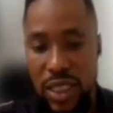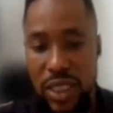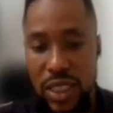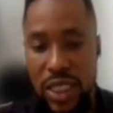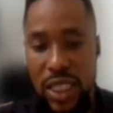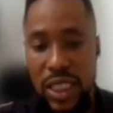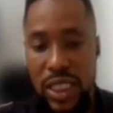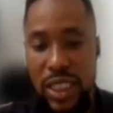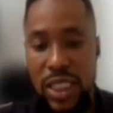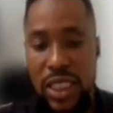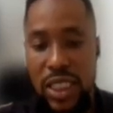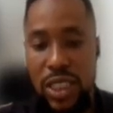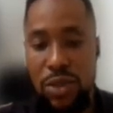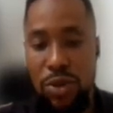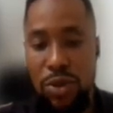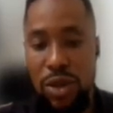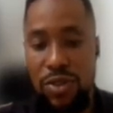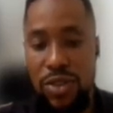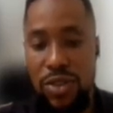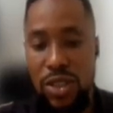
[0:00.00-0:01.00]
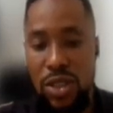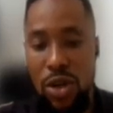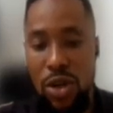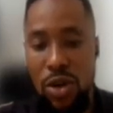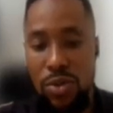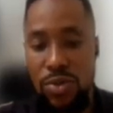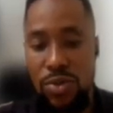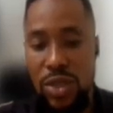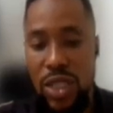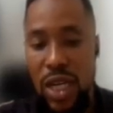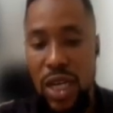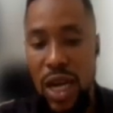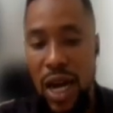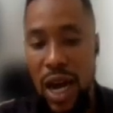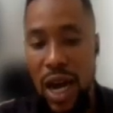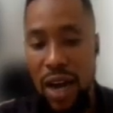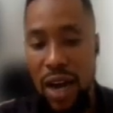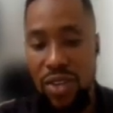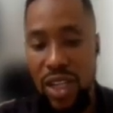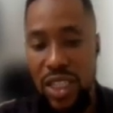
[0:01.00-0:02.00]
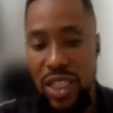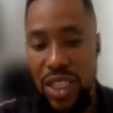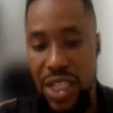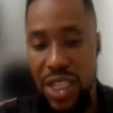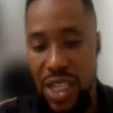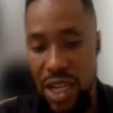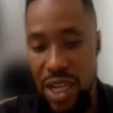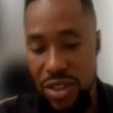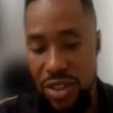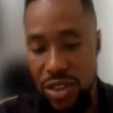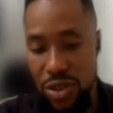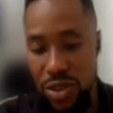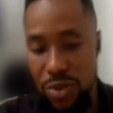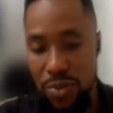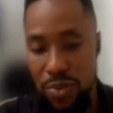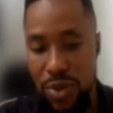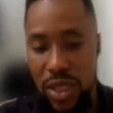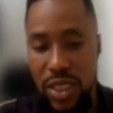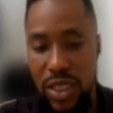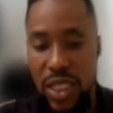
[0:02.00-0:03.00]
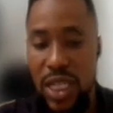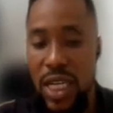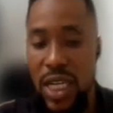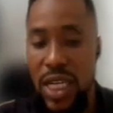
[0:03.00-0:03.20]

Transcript: Then the T wave comes after the KRS complex.